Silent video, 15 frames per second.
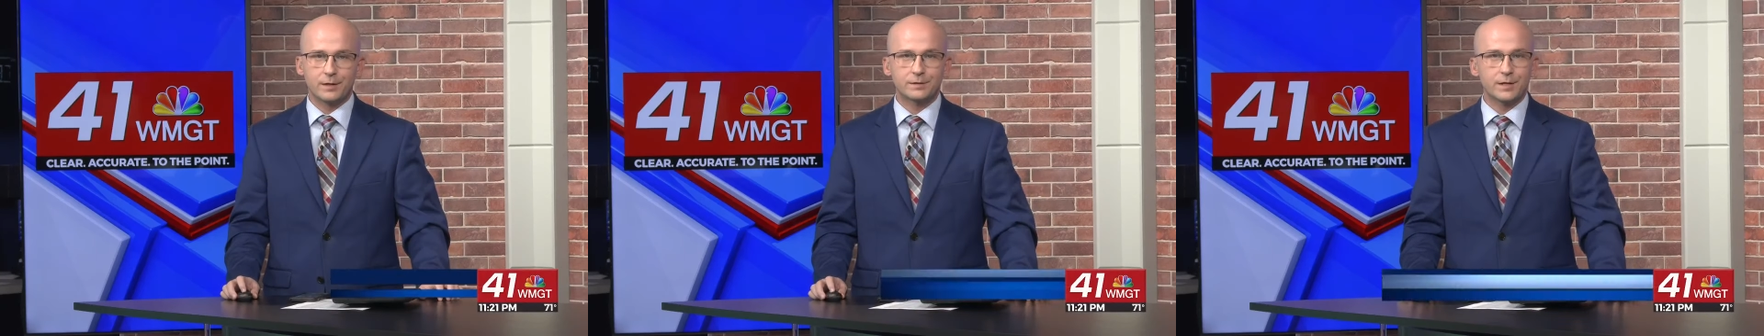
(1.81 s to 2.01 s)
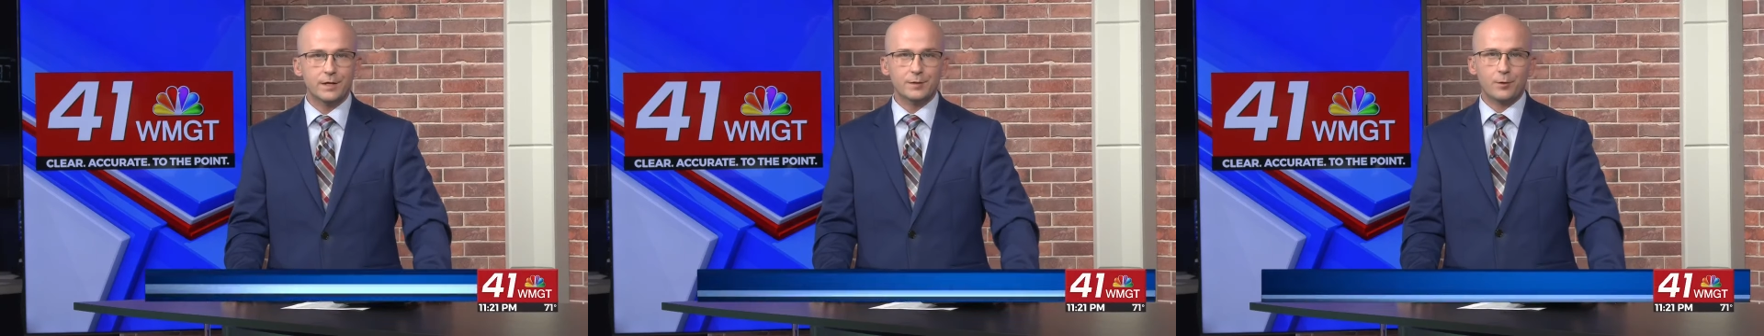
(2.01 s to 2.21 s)

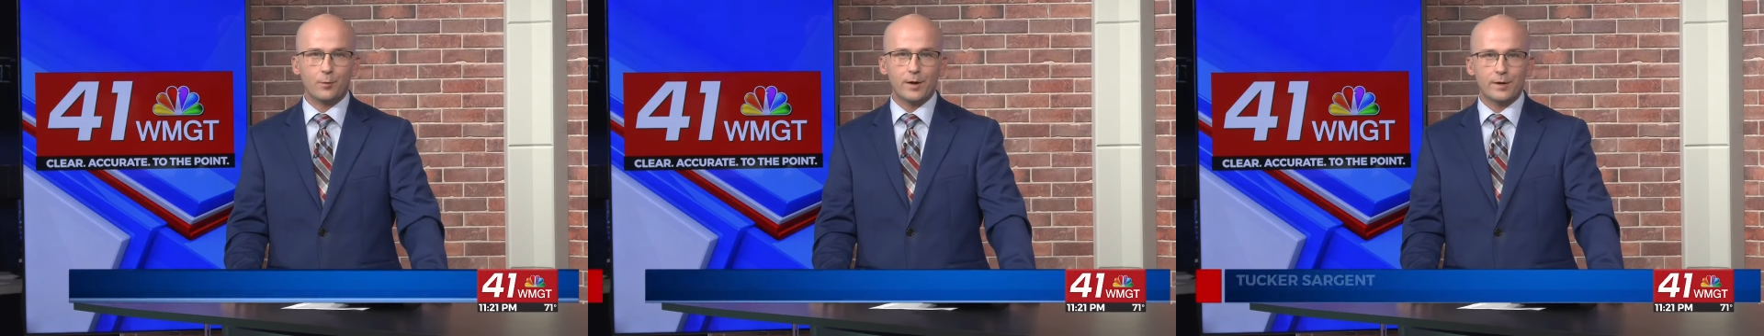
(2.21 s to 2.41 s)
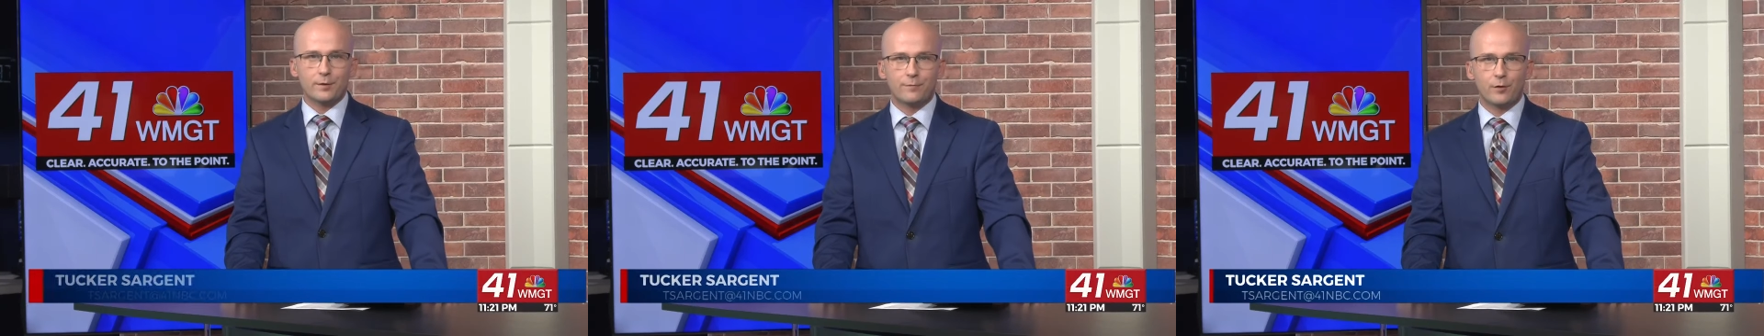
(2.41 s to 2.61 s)
In the
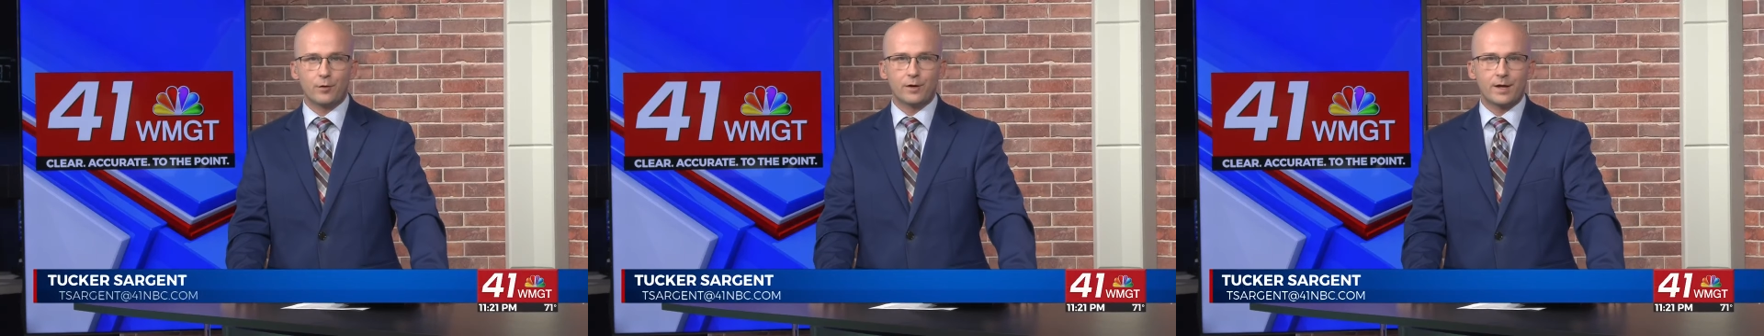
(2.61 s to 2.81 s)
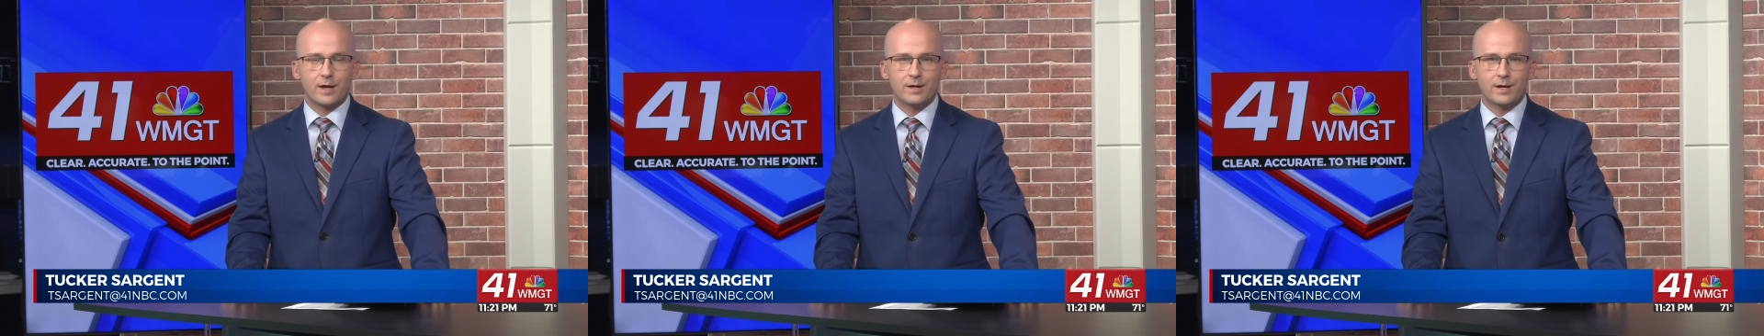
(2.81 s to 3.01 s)
wake of
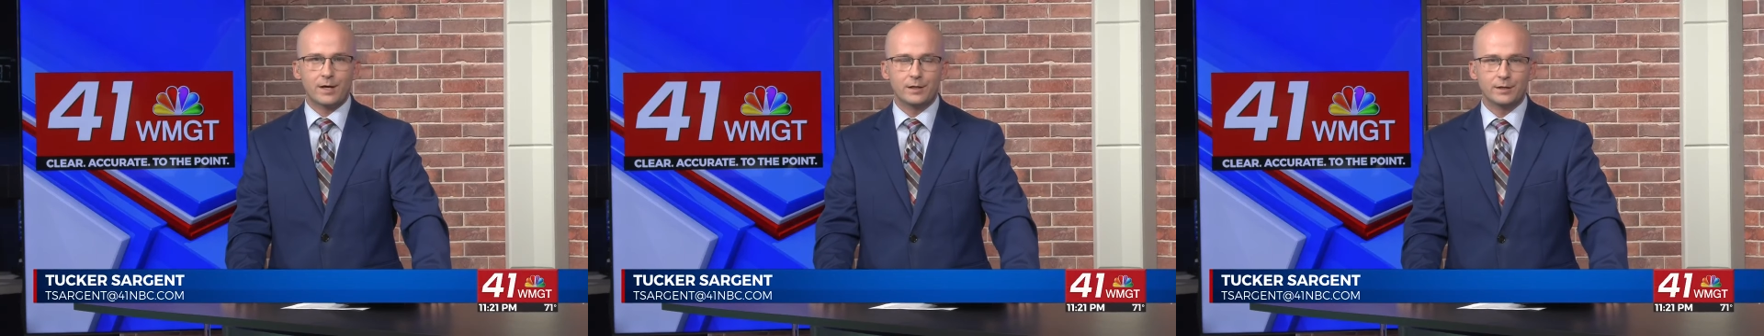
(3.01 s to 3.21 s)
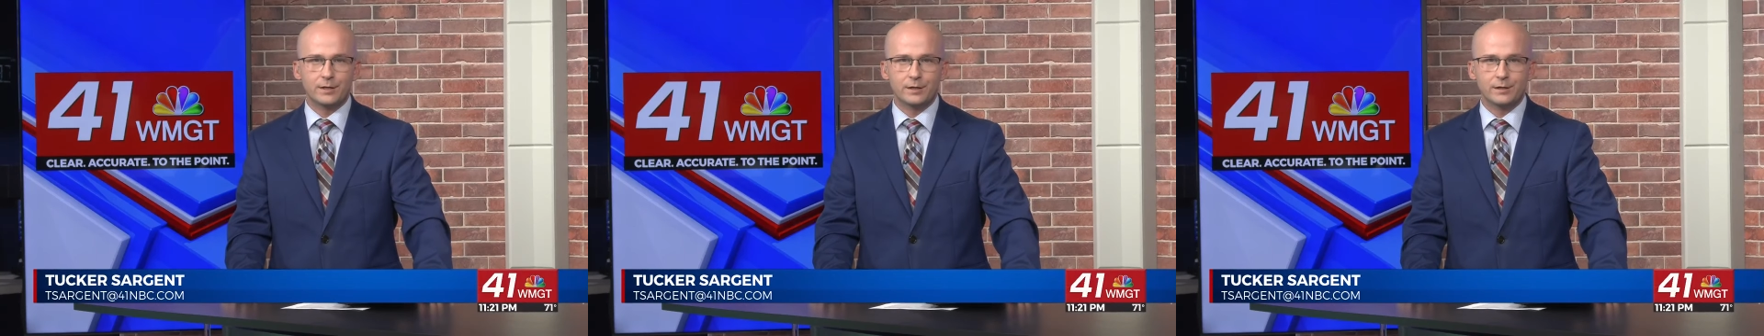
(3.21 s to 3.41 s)
Hurricane
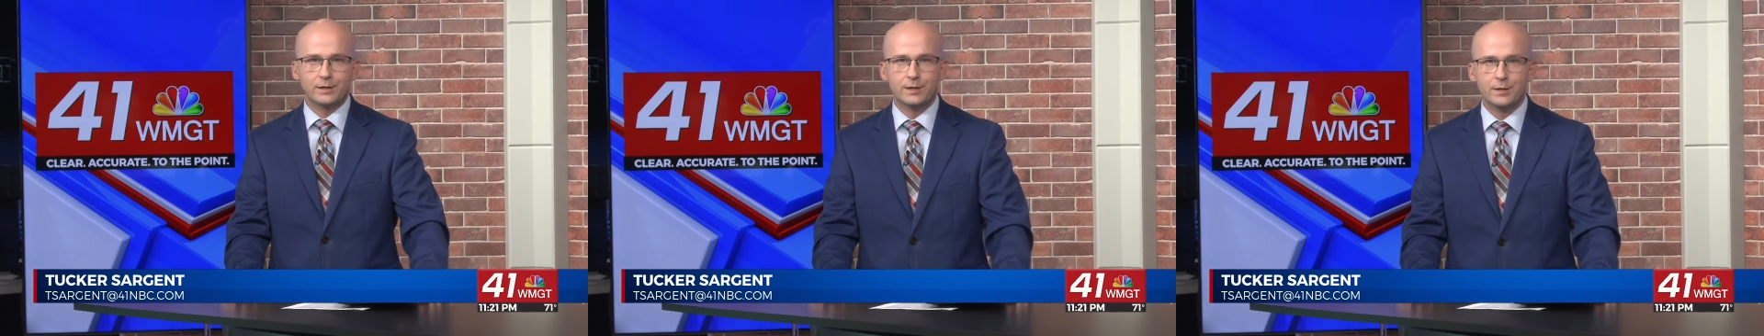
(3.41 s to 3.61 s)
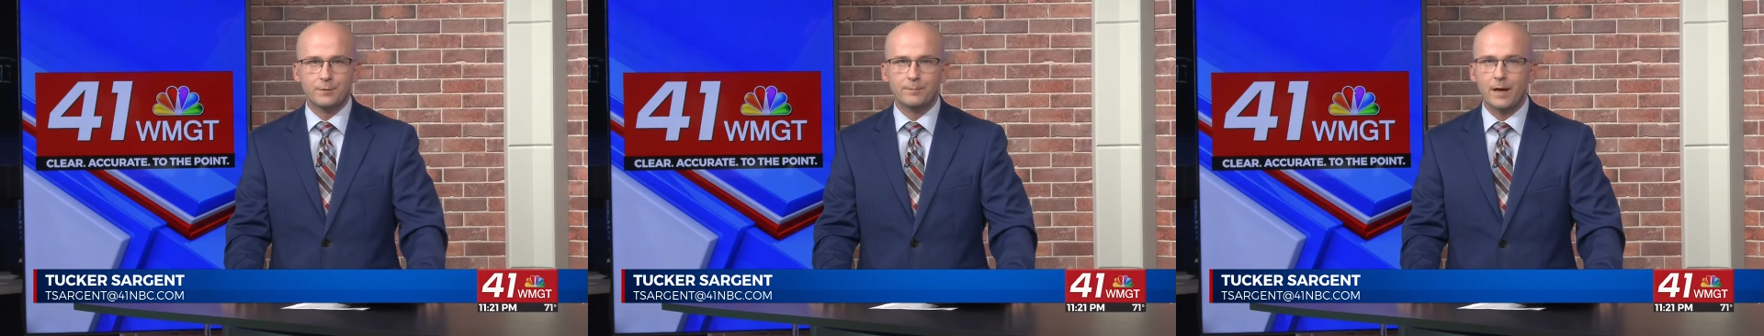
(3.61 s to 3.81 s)
Helene,
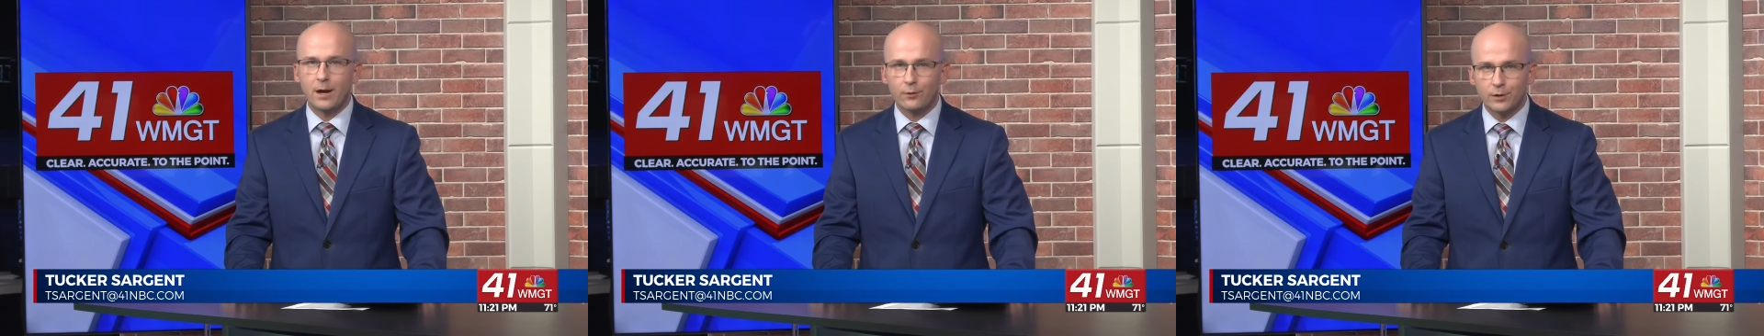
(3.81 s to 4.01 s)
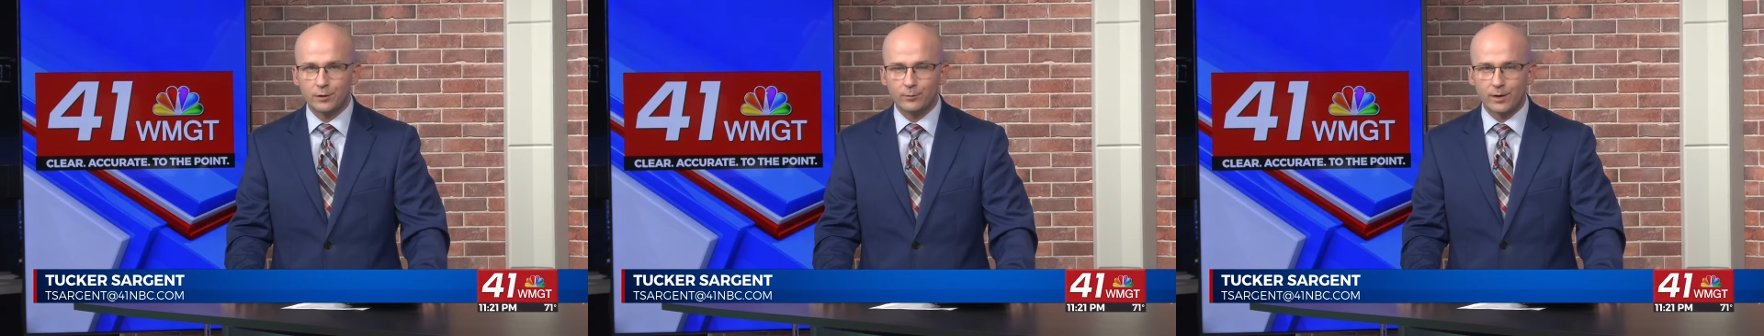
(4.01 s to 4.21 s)

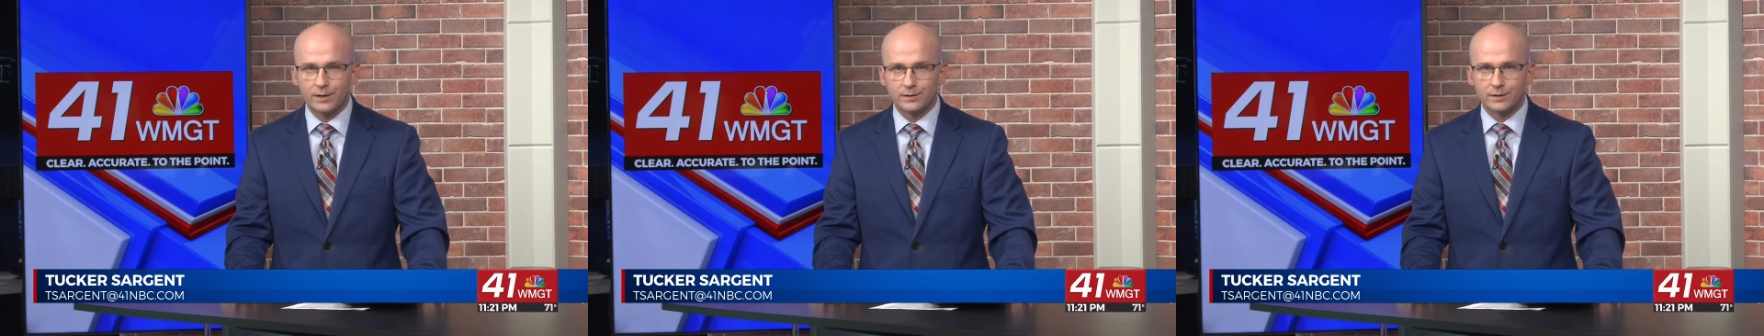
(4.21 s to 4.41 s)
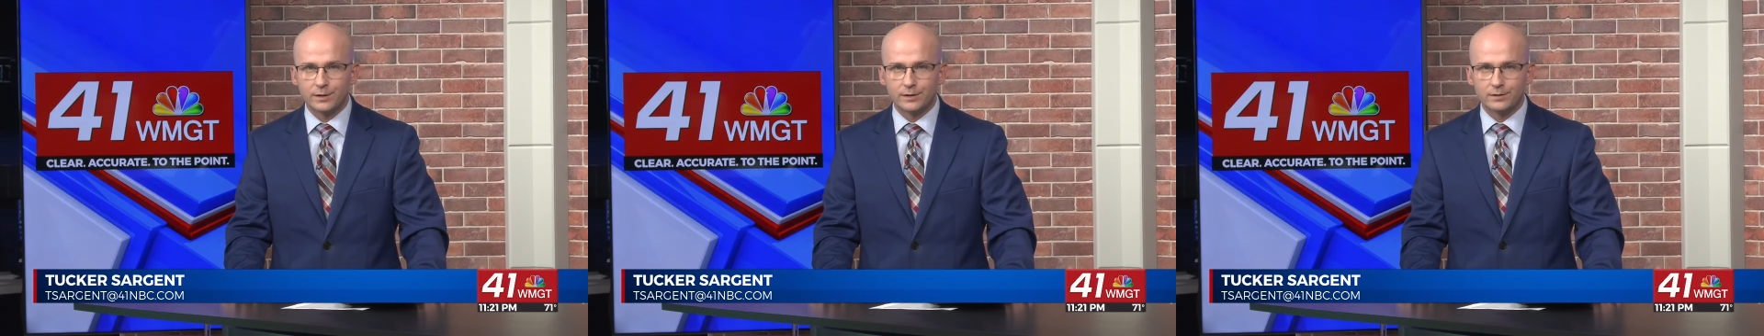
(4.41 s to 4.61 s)
Perry
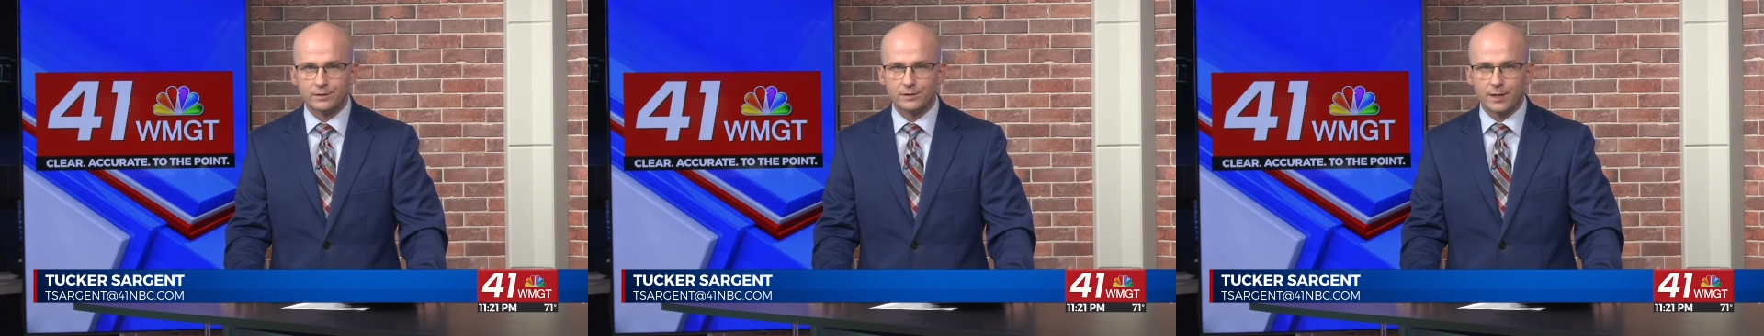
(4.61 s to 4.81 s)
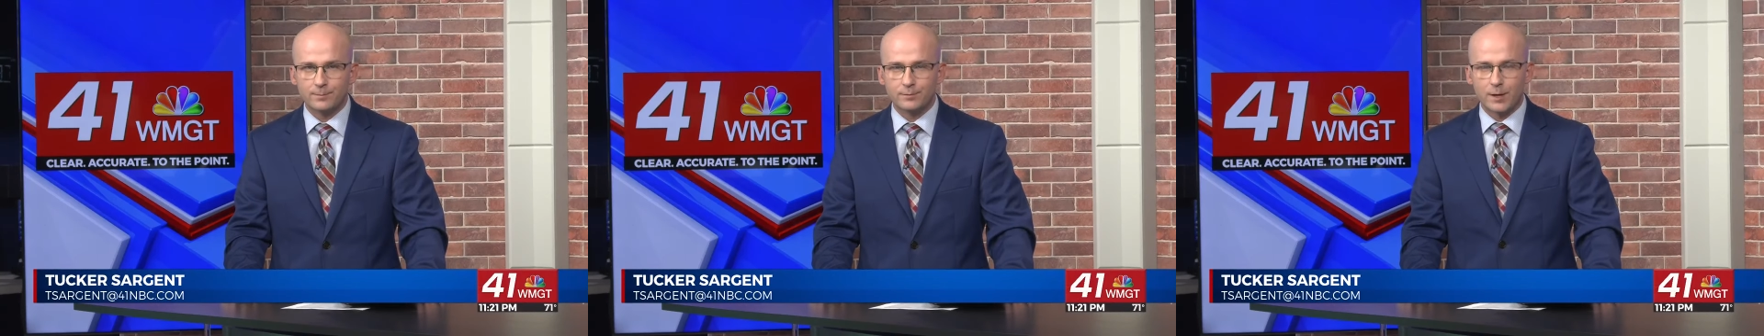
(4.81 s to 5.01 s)
residents
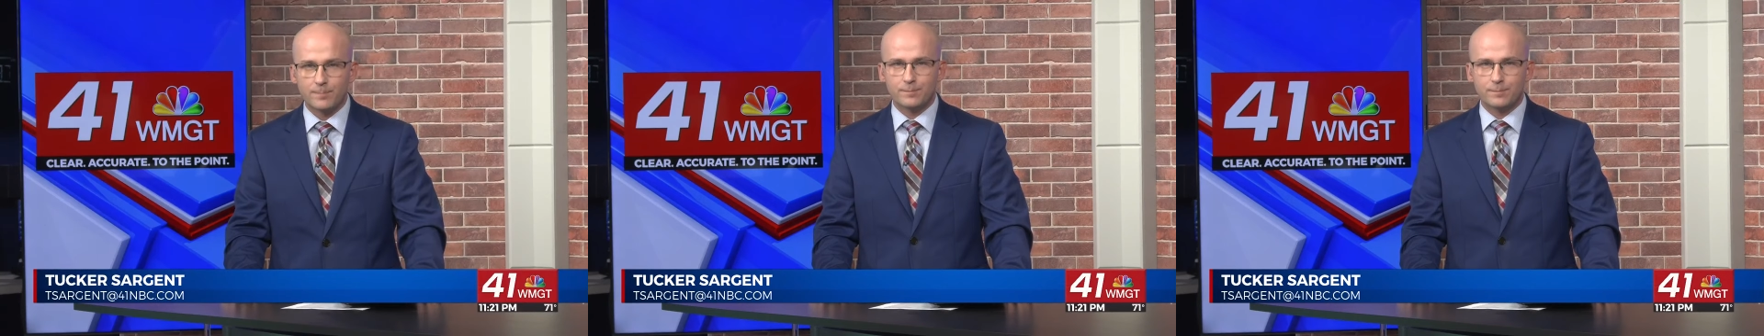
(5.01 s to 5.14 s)
stepped up